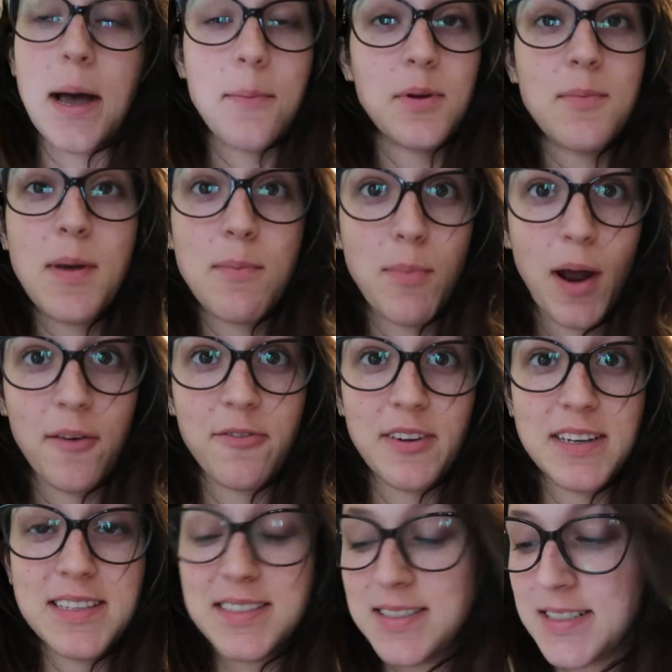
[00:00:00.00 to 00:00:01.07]
I'm gonna make
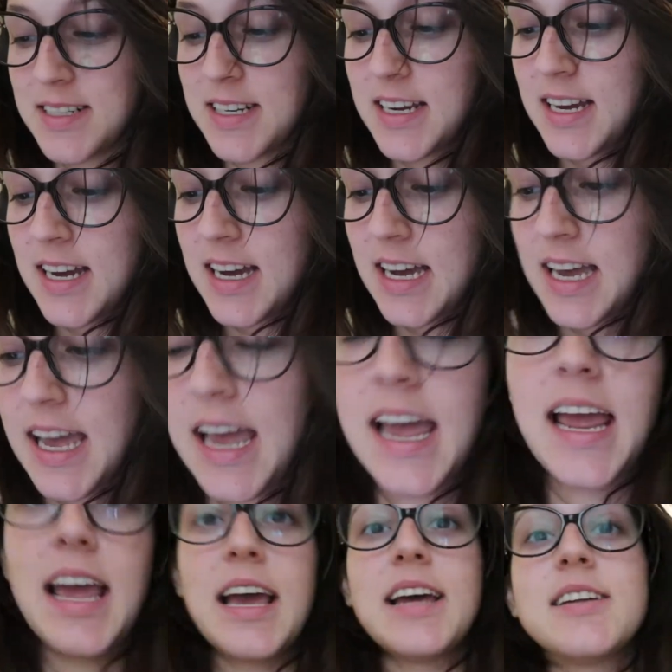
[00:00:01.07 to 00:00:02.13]
breakfast
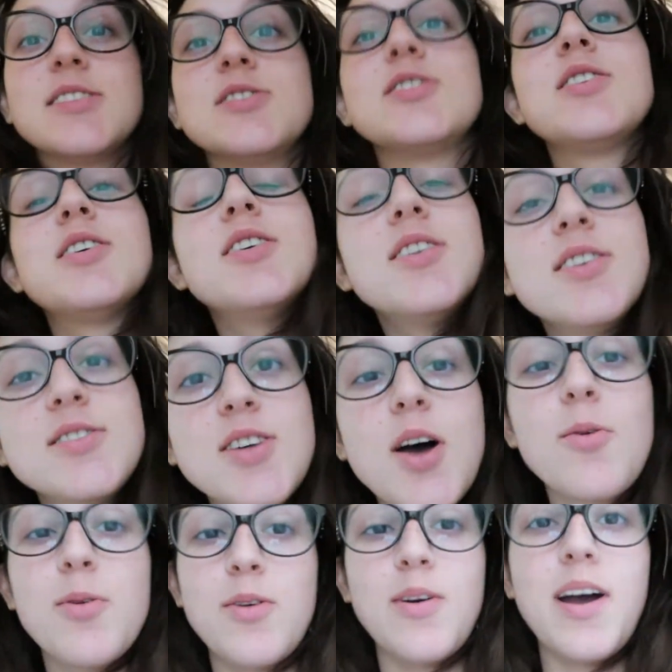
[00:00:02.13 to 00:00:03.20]
and
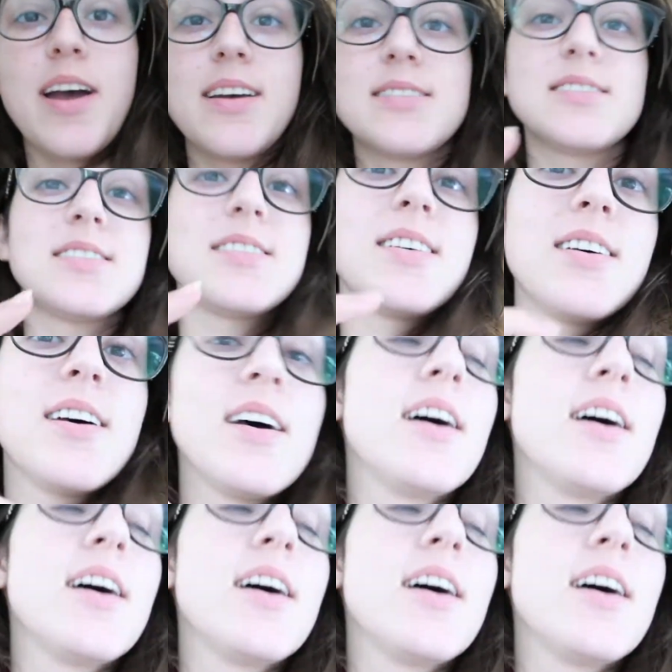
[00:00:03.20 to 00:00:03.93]
talk with you guys.